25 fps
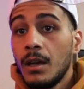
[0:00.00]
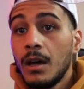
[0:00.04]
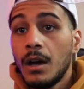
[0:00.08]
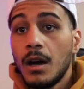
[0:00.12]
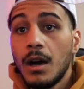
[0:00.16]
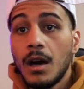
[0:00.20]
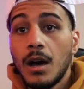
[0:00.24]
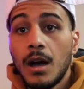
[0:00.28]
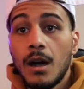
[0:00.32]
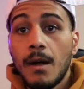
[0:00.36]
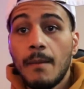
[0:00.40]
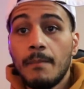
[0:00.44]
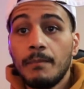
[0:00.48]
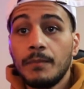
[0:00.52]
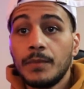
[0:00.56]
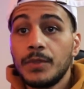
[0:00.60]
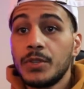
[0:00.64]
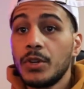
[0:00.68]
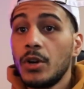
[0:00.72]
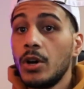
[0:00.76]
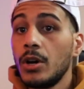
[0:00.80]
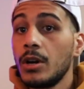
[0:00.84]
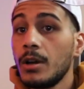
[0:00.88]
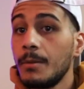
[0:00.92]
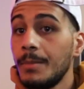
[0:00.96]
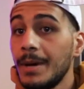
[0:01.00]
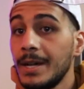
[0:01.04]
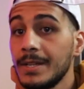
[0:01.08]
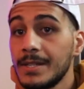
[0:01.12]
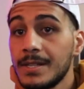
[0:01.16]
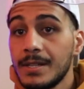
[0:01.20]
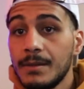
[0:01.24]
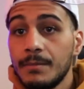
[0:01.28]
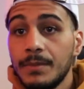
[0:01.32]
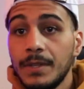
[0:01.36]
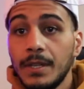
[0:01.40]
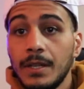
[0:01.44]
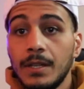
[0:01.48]
talk about
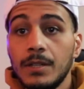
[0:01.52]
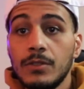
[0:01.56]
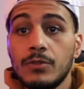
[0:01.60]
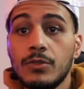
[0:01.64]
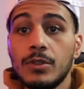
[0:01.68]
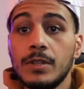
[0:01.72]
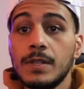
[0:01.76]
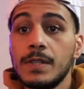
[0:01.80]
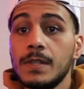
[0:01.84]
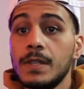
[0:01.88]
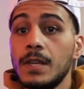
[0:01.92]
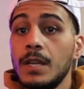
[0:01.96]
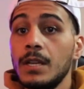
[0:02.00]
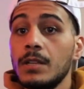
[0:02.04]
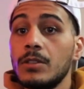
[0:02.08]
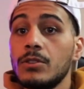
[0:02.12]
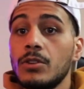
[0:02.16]
something interesting,